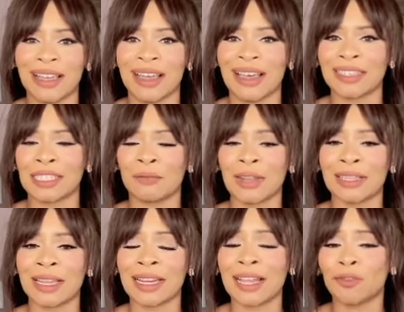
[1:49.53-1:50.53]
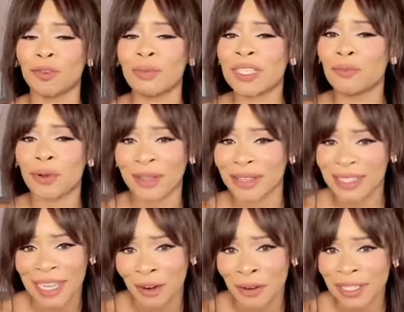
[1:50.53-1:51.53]
and stuff like that and don't be smoking
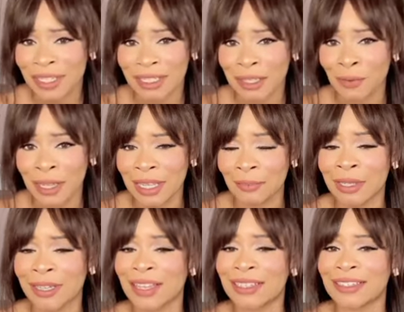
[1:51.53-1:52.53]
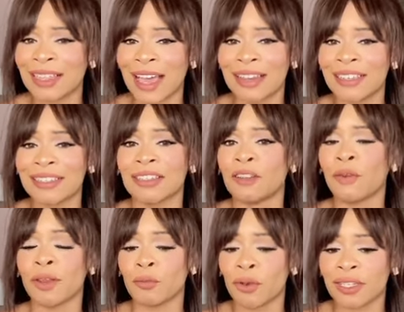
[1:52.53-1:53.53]
cigarettes and stuff like that because that is not
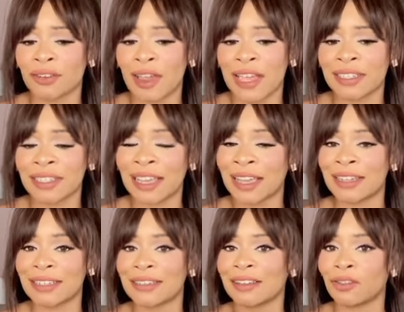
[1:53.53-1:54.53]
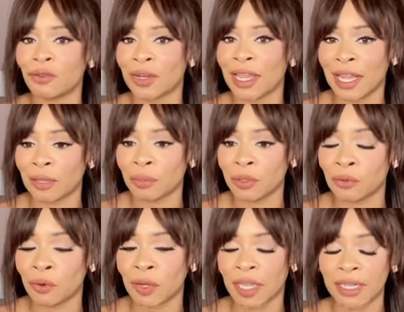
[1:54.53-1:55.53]
very moisturizing and is not going to help
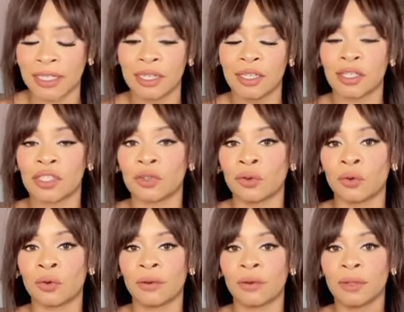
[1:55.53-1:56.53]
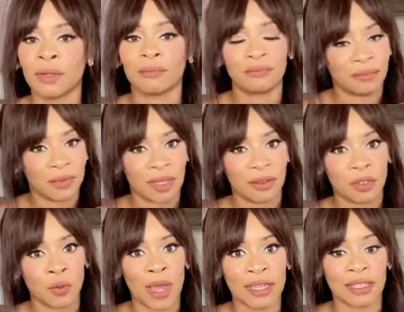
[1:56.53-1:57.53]
you okay so
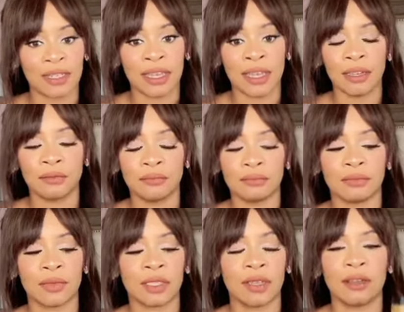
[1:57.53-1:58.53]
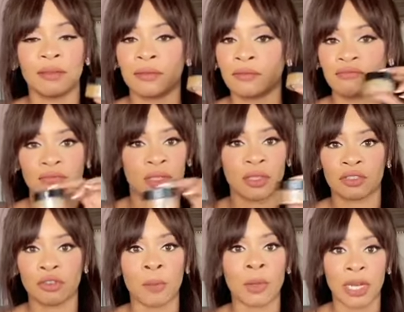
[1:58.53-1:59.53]
twice a day
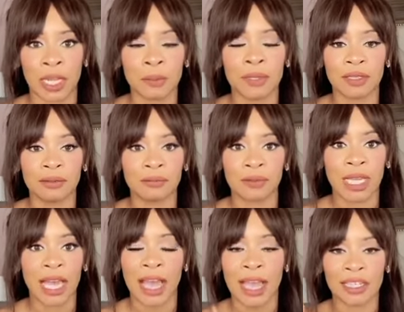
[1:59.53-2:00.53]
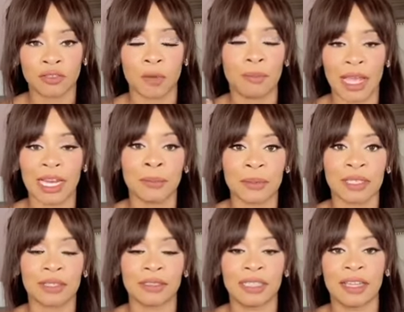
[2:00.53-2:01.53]
scrub your lips i scrub my lips
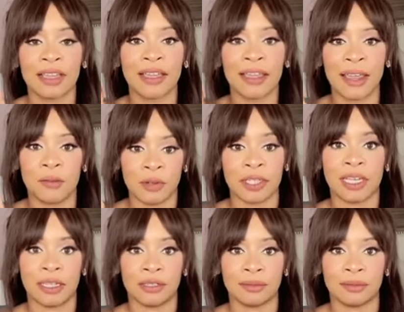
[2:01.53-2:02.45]
every day